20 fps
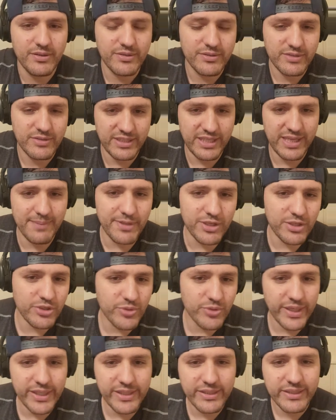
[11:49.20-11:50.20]
T D
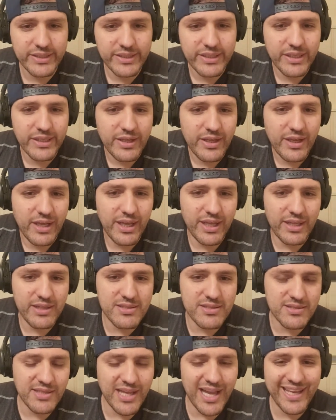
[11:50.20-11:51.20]
Ameritrade? And
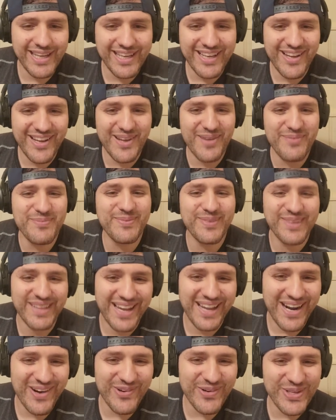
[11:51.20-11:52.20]
Zycom,
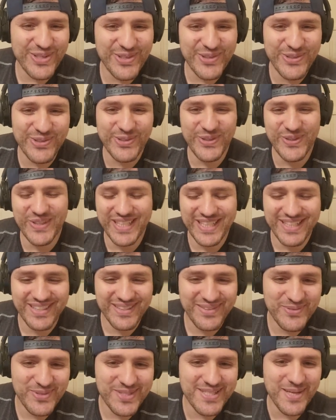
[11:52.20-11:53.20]
how are you doing?
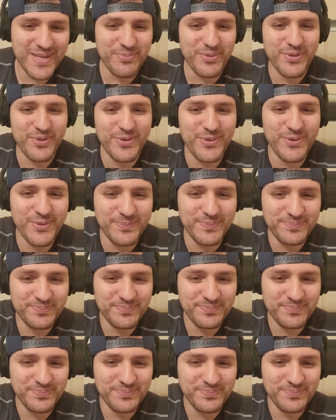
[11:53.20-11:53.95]
What's up with you?